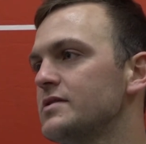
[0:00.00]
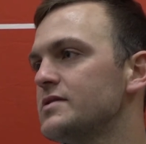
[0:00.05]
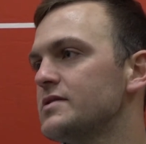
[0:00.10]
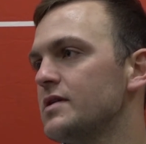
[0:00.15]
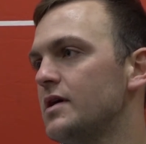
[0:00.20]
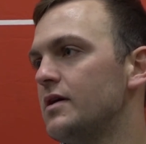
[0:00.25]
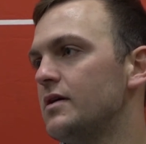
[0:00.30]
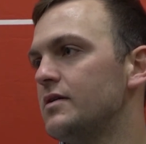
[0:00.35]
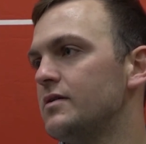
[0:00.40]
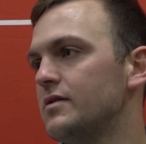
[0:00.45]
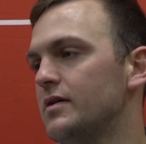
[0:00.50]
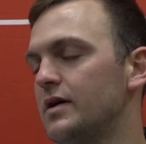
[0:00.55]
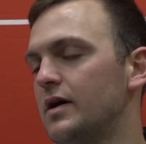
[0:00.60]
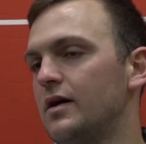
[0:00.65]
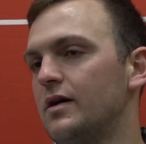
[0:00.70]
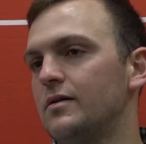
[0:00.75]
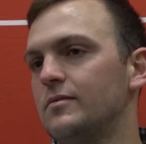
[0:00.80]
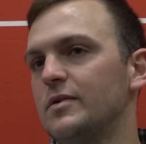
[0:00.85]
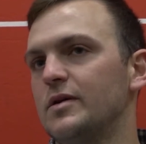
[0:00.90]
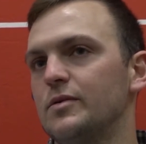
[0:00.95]
So
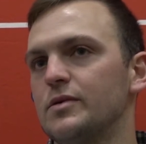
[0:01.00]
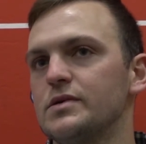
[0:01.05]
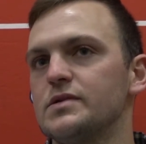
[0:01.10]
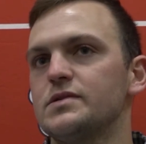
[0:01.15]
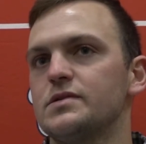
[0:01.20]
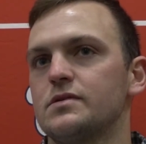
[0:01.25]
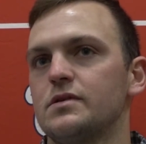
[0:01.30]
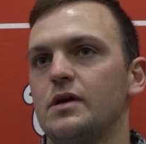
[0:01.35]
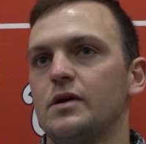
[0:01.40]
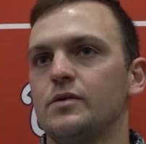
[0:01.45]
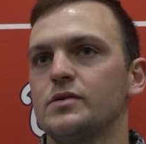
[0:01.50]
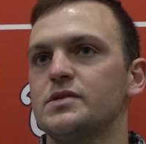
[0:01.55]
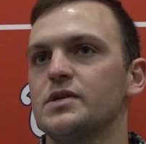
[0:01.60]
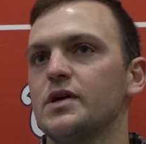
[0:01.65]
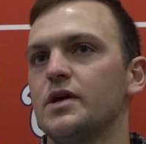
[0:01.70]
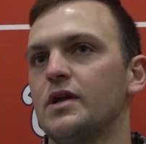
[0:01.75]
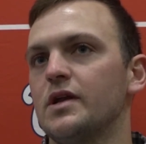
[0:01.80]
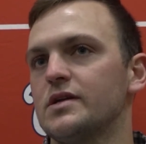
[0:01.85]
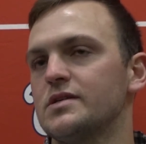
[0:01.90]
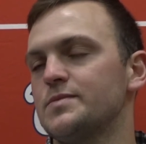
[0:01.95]
it was a
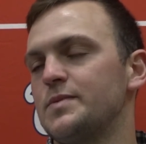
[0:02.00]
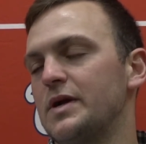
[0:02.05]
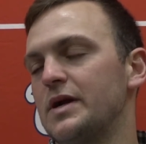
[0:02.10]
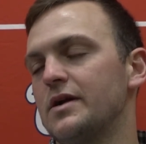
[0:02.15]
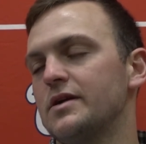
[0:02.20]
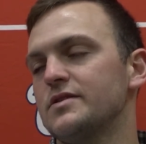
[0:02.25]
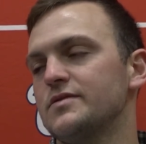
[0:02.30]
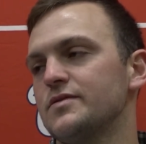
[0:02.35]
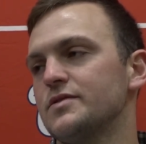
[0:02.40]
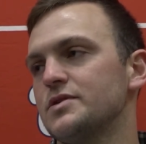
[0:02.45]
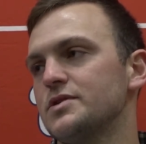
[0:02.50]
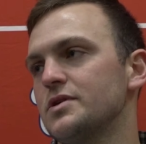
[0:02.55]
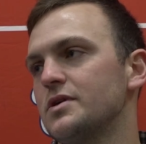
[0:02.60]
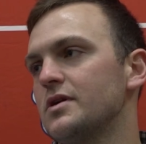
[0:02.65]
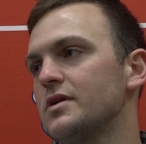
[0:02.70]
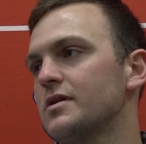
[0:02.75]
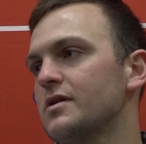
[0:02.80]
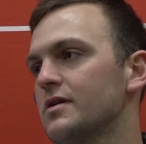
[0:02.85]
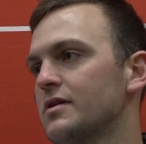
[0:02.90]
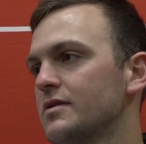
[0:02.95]
good experience for sure.